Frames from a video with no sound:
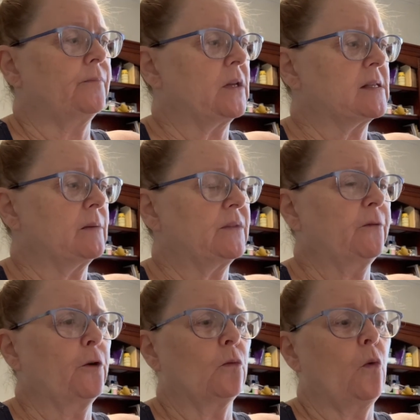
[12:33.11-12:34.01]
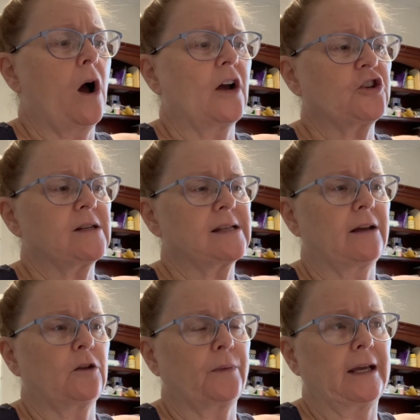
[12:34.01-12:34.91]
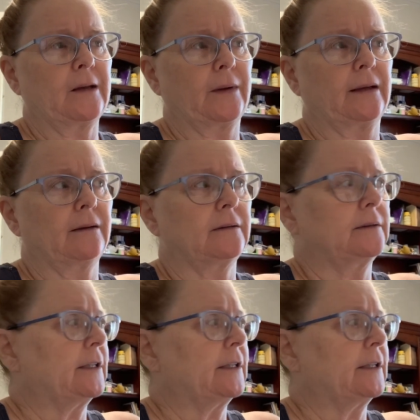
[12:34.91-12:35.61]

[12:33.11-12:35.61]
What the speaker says: some different washes on the baby.